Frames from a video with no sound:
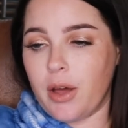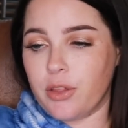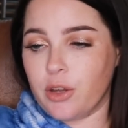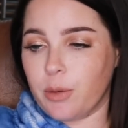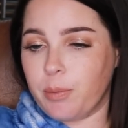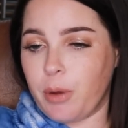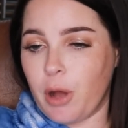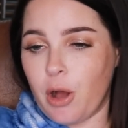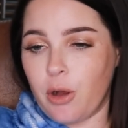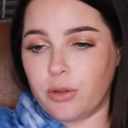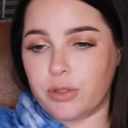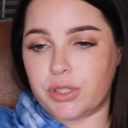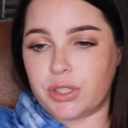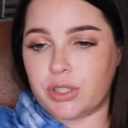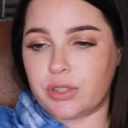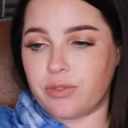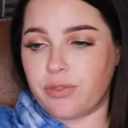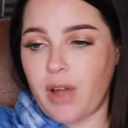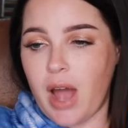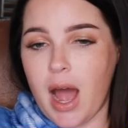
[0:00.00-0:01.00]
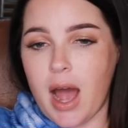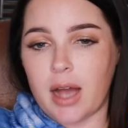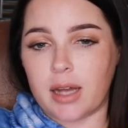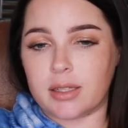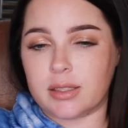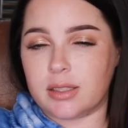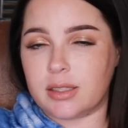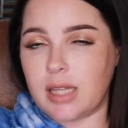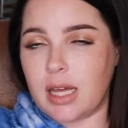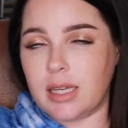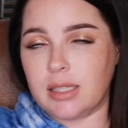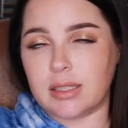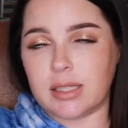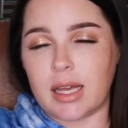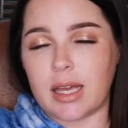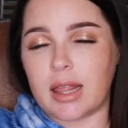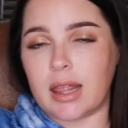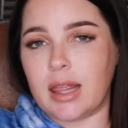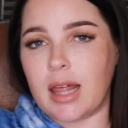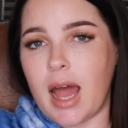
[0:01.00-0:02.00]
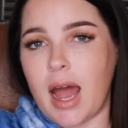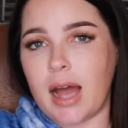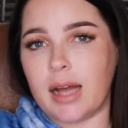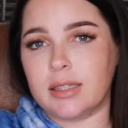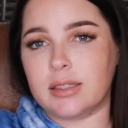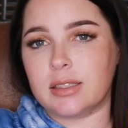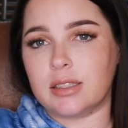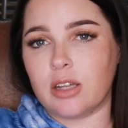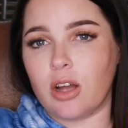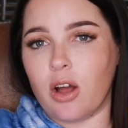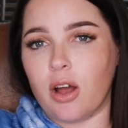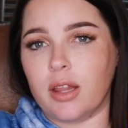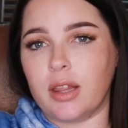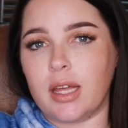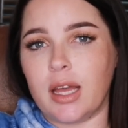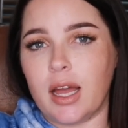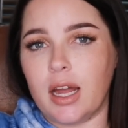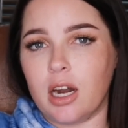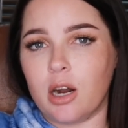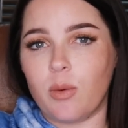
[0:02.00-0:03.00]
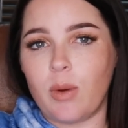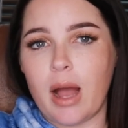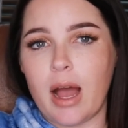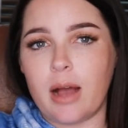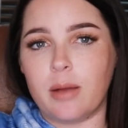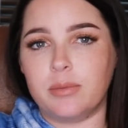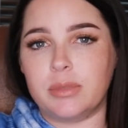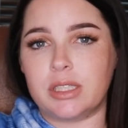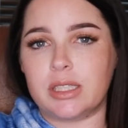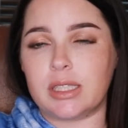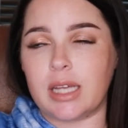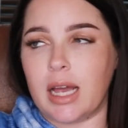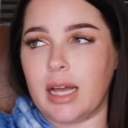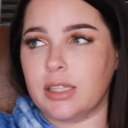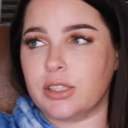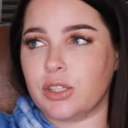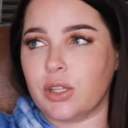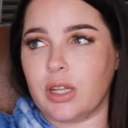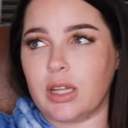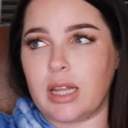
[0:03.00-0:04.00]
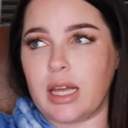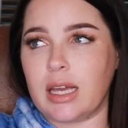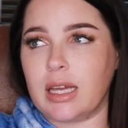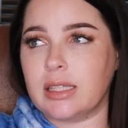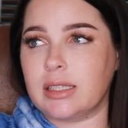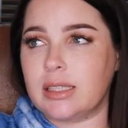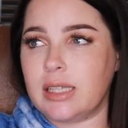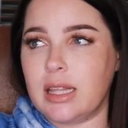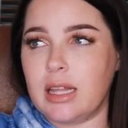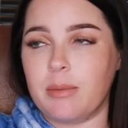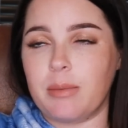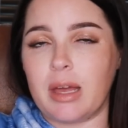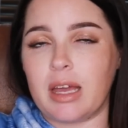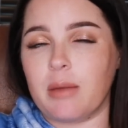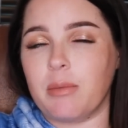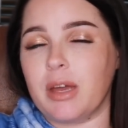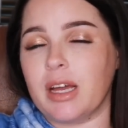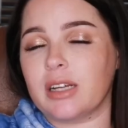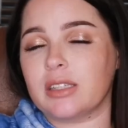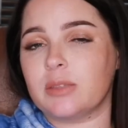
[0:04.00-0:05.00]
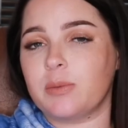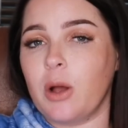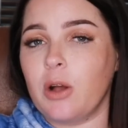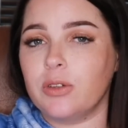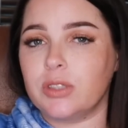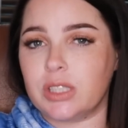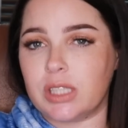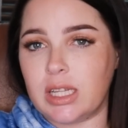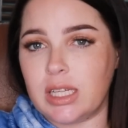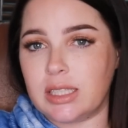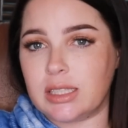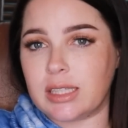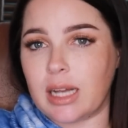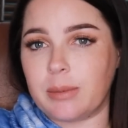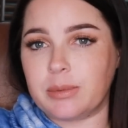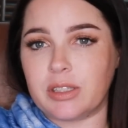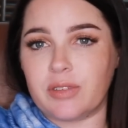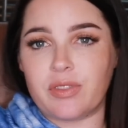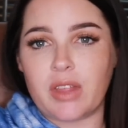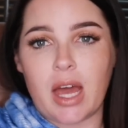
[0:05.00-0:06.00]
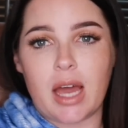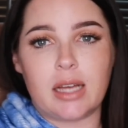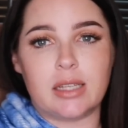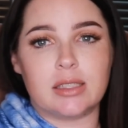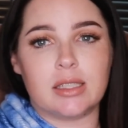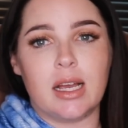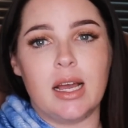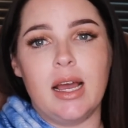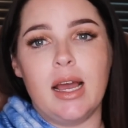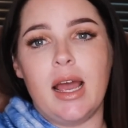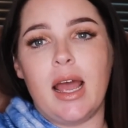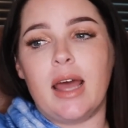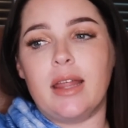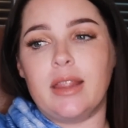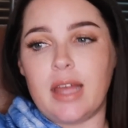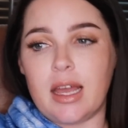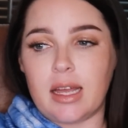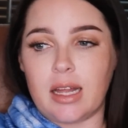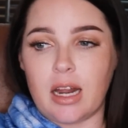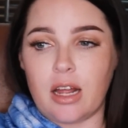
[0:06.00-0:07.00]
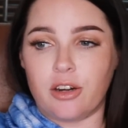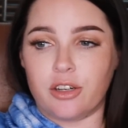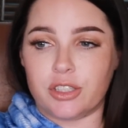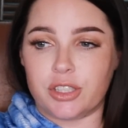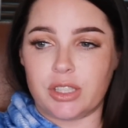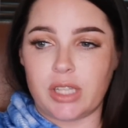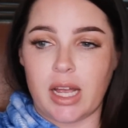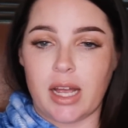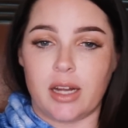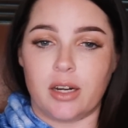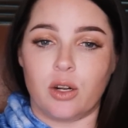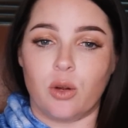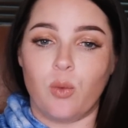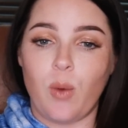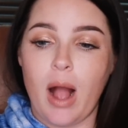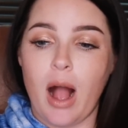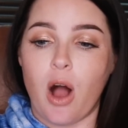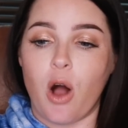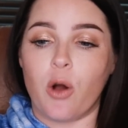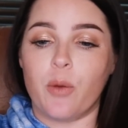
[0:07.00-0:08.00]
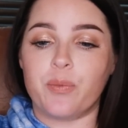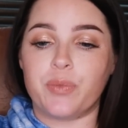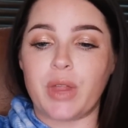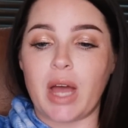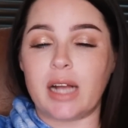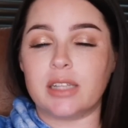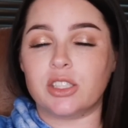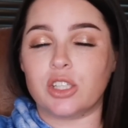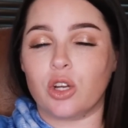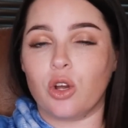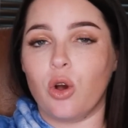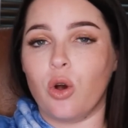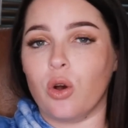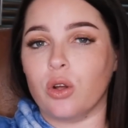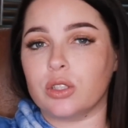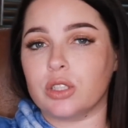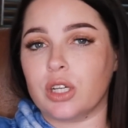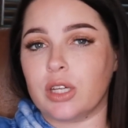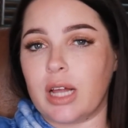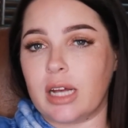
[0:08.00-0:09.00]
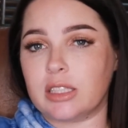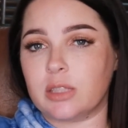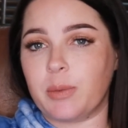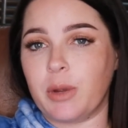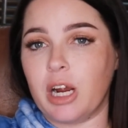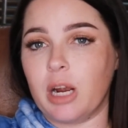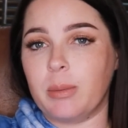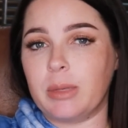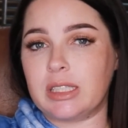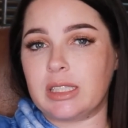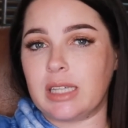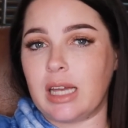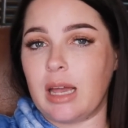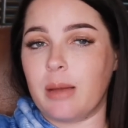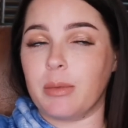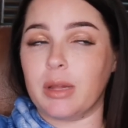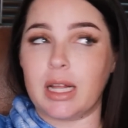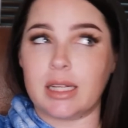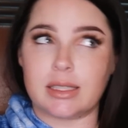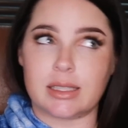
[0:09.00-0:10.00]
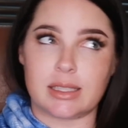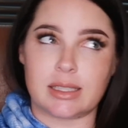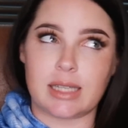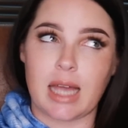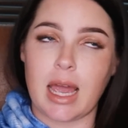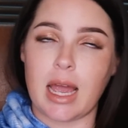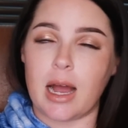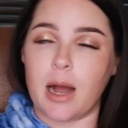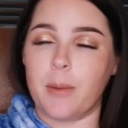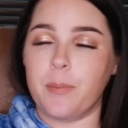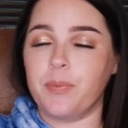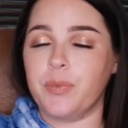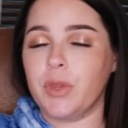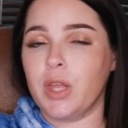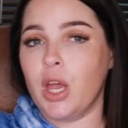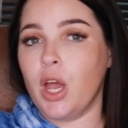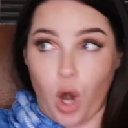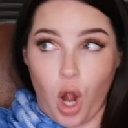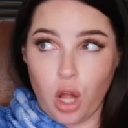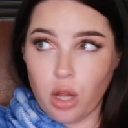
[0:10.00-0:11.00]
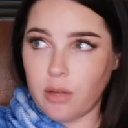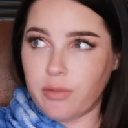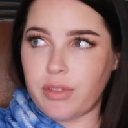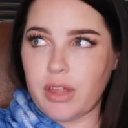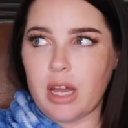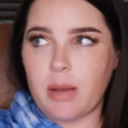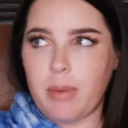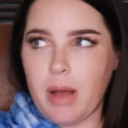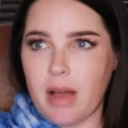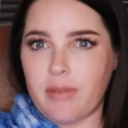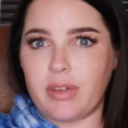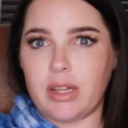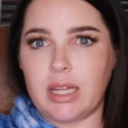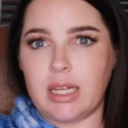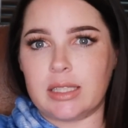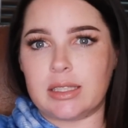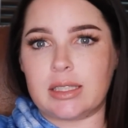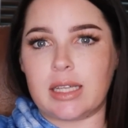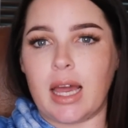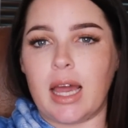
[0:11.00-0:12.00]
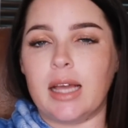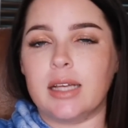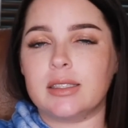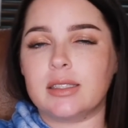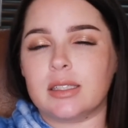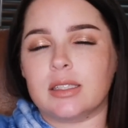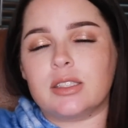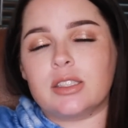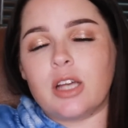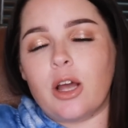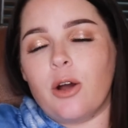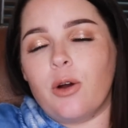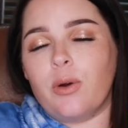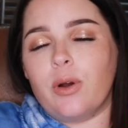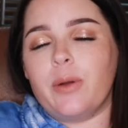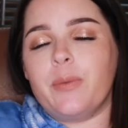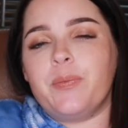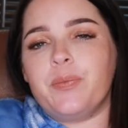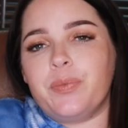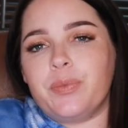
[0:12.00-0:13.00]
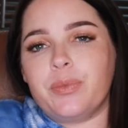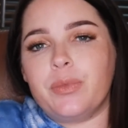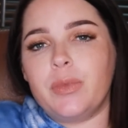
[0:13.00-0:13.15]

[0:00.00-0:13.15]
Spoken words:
other posts, facts, things like that on the interwebs so that they can see them. They can be exposed to these types of things and they can understand, well, that's a cult or that's a pyramid scheme. That's a scam or all of the above in this case. So